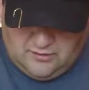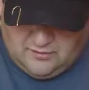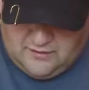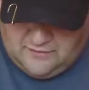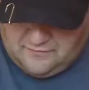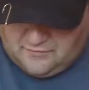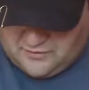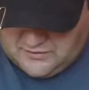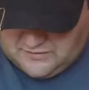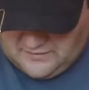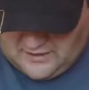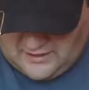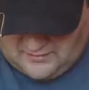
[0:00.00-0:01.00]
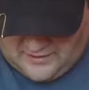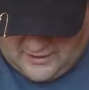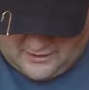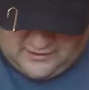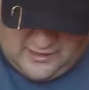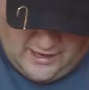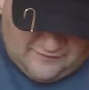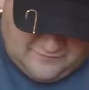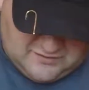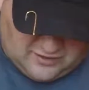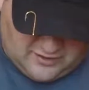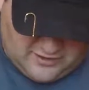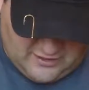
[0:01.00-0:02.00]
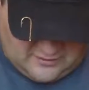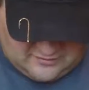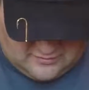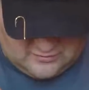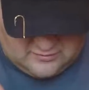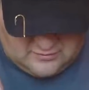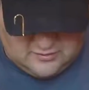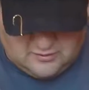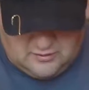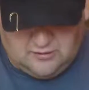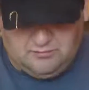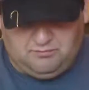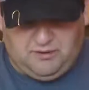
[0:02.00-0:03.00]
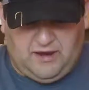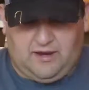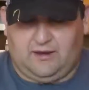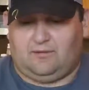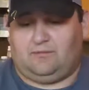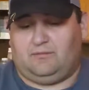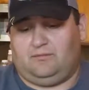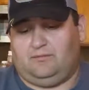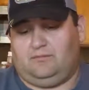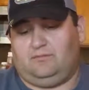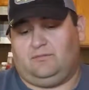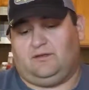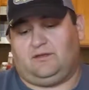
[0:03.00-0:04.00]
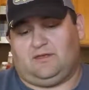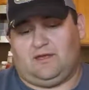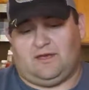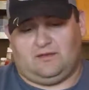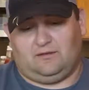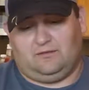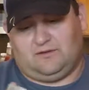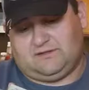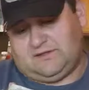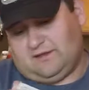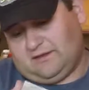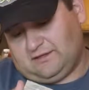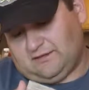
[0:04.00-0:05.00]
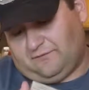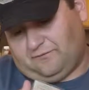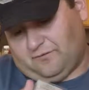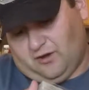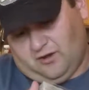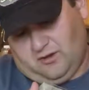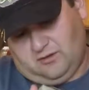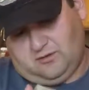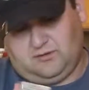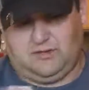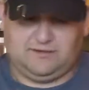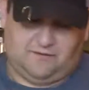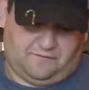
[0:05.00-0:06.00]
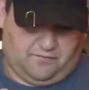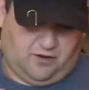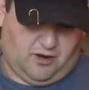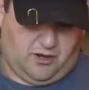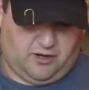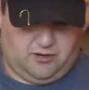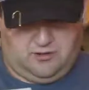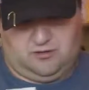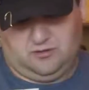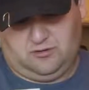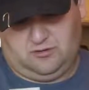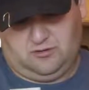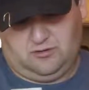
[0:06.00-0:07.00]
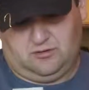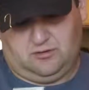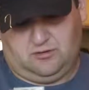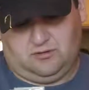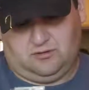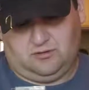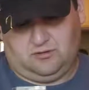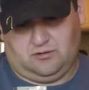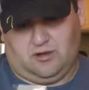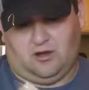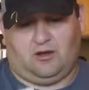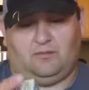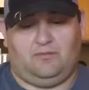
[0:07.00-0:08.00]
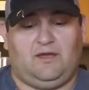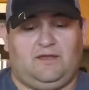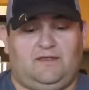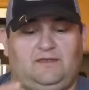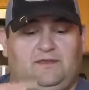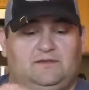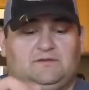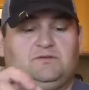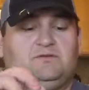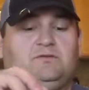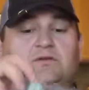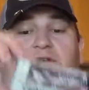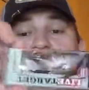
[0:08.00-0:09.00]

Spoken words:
Then of course we got my live target. Bam! Look at that. What is that? That's a frog? That's a frog. Oh man, that thing's cool